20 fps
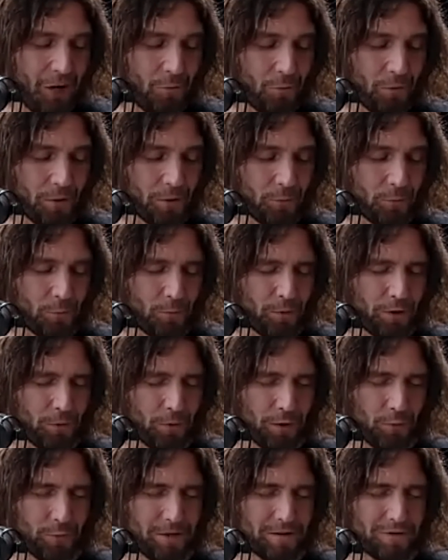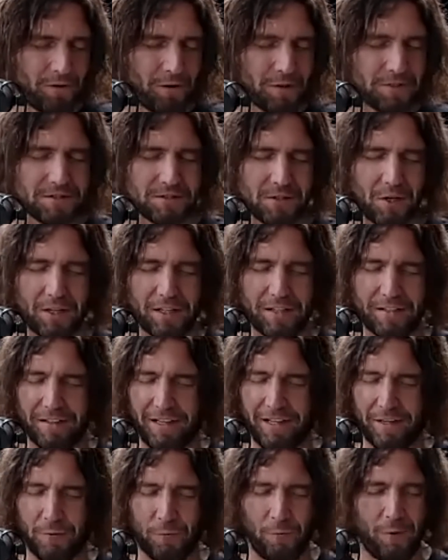when we first started,
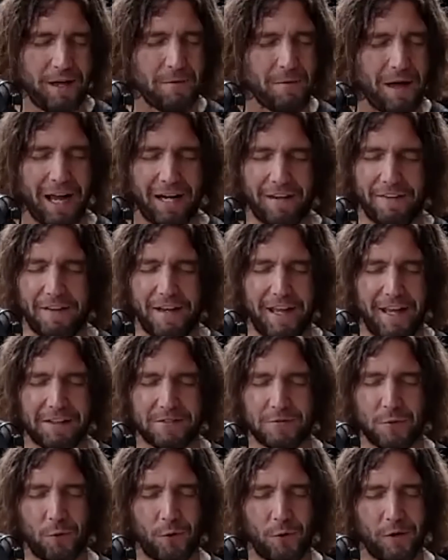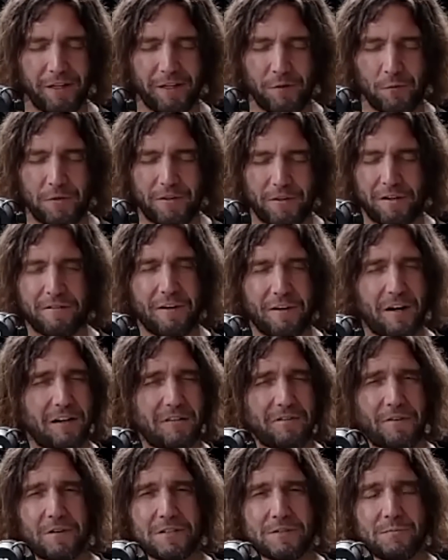like way back in the day, touring with our very
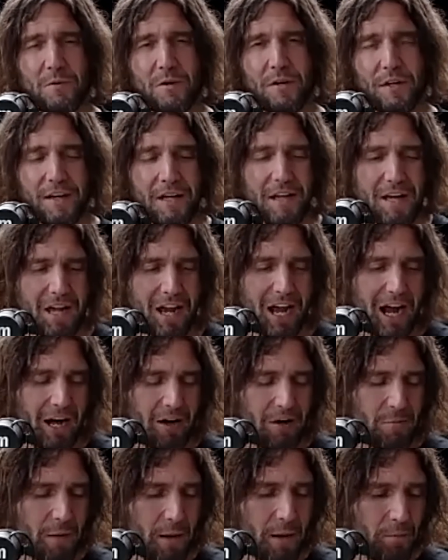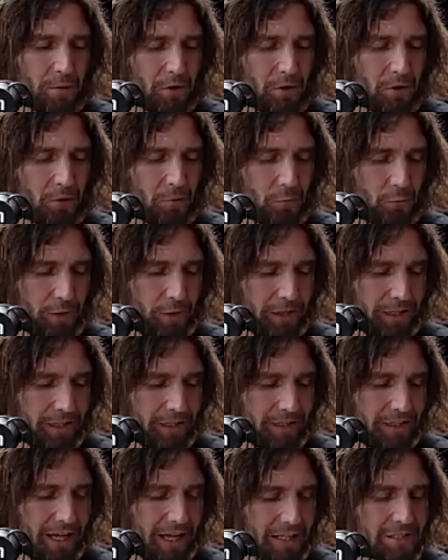first book, I remember
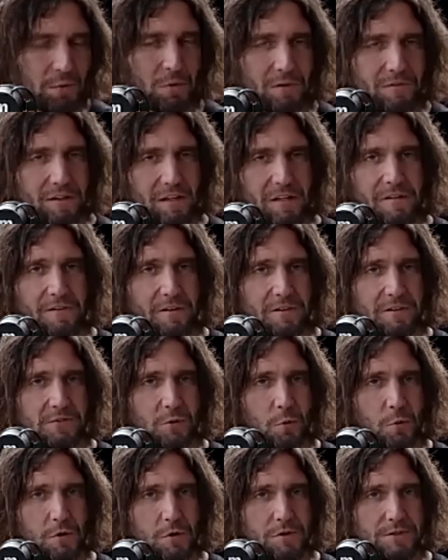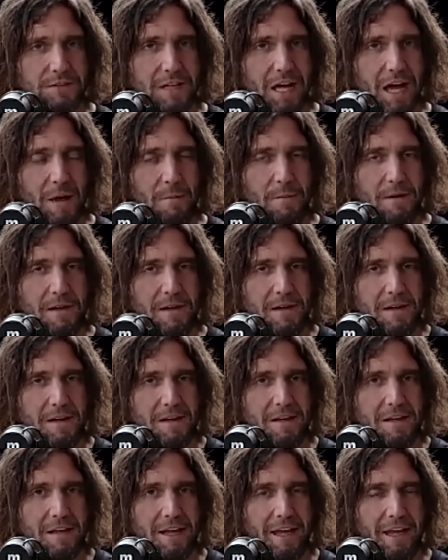we got to our very first tour stop,
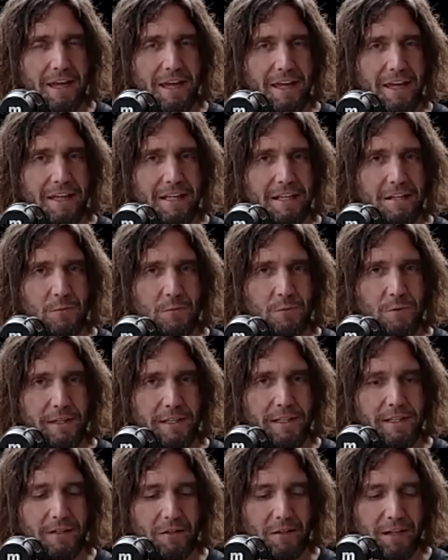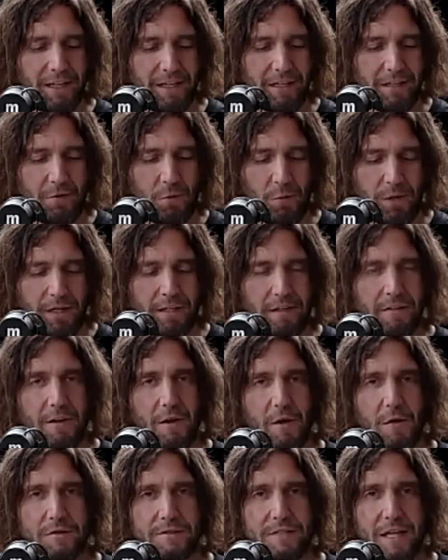and we are like going into
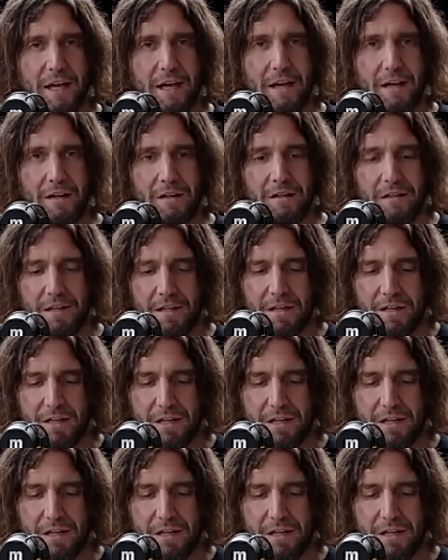the hotel.